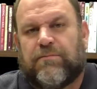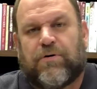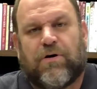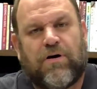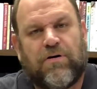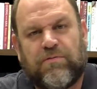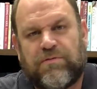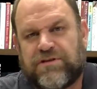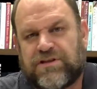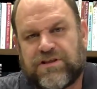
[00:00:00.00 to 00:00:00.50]

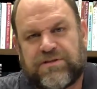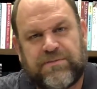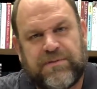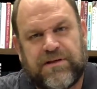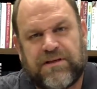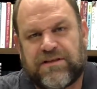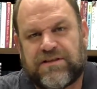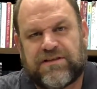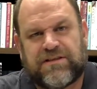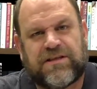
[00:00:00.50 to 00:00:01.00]
Paul would just
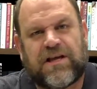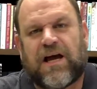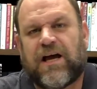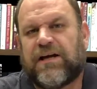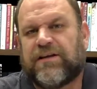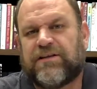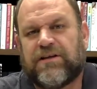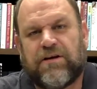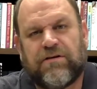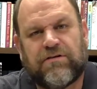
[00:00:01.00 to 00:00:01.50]
be a
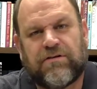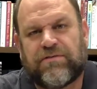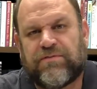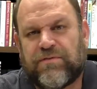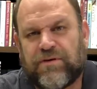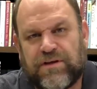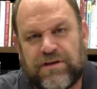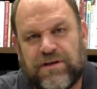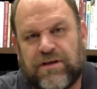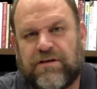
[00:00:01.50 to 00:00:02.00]
side note, a
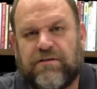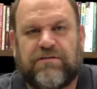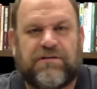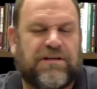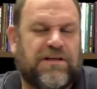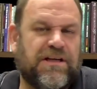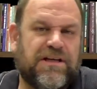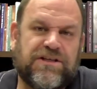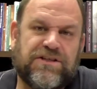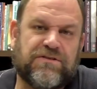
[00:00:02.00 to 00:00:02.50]
footnote
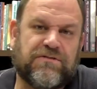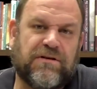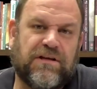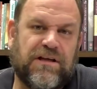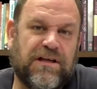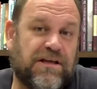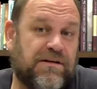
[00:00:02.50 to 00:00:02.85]
in history,